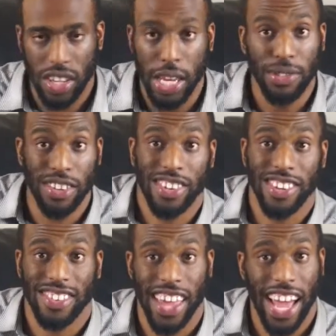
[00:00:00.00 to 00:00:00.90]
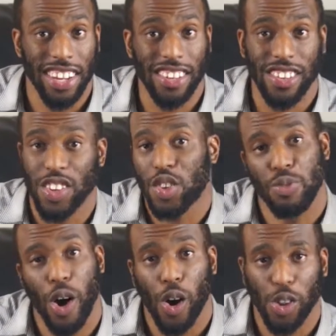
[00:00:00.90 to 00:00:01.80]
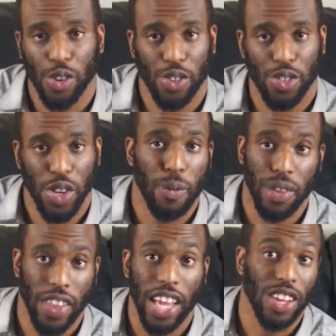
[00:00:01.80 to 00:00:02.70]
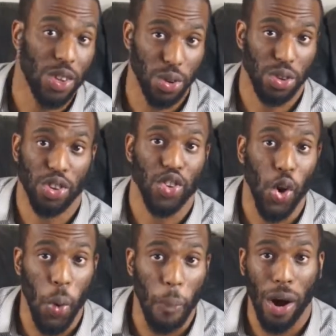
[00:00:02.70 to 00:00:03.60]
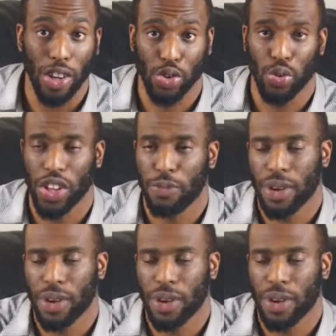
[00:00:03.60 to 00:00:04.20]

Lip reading: Keep this to the side. This is a small little gem that they can do so much with.